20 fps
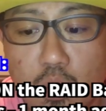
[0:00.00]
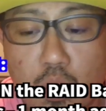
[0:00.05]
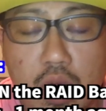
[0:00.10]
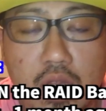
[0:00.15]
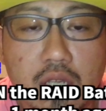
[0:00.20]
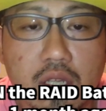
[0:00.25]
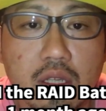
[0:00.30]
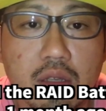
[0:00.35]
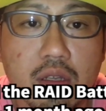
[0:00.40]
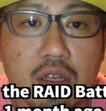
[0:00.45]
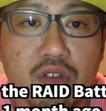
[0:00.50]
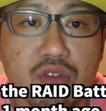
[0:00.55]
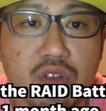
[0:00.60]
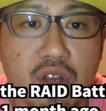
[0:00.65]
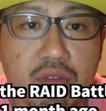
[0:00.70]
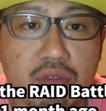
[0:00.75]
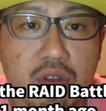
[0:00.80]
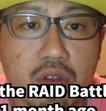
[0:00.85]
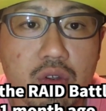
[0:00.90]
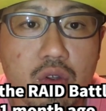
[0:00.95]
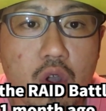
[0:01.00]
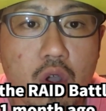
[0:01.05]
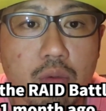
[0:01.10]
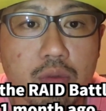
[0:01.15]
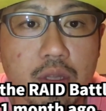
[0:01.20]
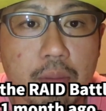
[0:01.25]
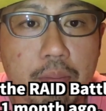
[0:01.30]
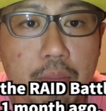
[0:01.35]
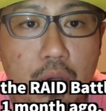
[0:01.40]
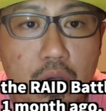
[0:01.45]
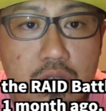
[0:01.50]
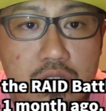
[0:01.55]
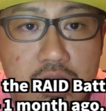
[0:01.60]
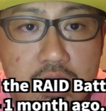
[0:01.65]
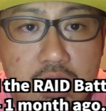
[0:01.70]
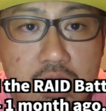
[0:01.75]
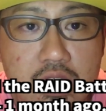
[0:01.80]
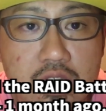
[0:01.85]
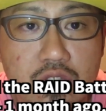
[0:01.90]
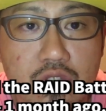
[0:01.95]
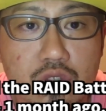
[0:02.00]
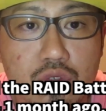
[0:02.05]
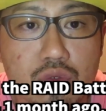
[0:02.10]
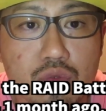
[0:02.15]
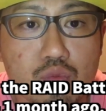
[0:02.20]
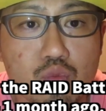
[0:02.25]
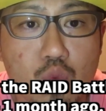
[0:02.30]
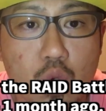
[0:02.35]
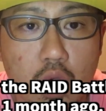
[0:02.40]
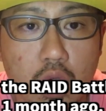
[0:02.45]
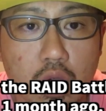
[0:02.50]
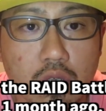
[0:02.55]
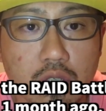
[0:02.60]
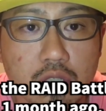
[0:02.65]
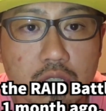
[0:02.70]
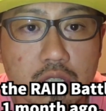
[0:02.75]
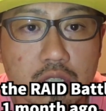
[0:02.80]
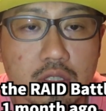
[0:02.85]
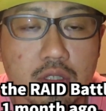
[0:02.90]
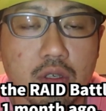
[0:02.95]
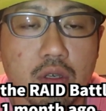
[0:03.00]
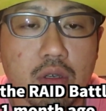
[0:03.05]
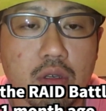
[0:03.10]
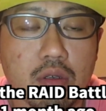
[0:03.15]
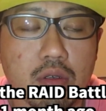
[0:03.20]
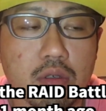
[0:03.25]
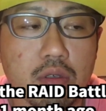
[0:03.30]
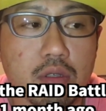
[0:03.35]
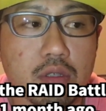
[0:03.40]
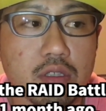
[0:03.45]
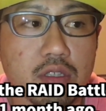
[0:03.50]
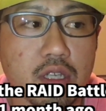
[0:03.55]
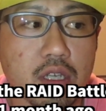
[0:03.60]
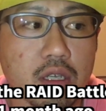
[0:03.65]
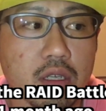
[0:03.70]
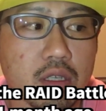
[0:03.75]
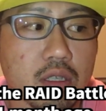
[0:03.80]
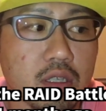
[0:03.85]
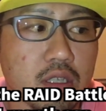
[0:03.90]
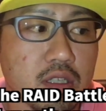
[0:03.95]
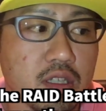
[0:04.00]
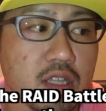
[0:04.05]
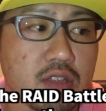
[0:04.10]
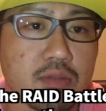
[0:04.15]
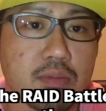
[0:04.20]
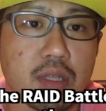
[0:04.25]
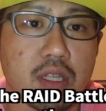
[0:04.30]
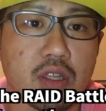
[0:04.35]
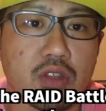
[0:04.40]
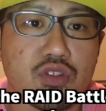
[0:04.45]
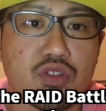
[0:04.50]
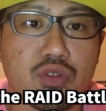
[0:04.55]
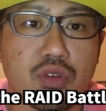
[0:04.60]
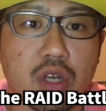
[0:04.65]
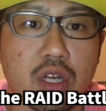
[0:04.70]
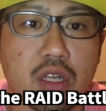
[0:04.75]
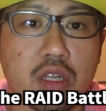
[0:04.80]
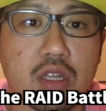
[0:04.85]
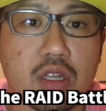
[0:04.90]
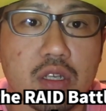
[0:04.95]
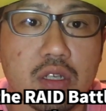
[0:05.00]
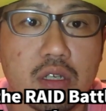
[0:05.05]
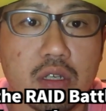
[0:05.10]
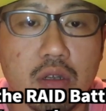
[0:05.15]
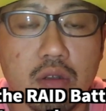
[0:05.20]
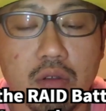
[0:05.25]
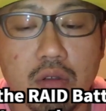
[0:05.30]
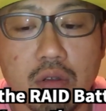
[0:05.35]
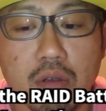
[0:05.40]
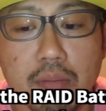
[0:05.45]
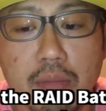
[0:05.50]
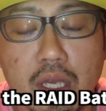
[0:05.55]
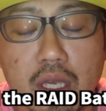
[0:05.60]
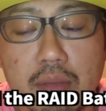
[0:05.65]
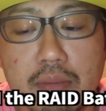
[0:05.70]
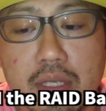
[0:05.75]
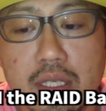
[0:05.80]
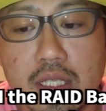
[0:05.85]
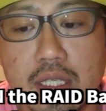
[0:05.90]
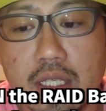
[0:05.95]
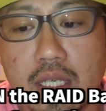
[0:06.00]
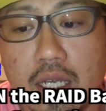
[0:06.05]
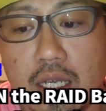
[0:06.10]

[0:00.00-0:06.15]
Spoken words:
what level of the bosses you want. So it's like it doesn't matter Tyranitar or maybe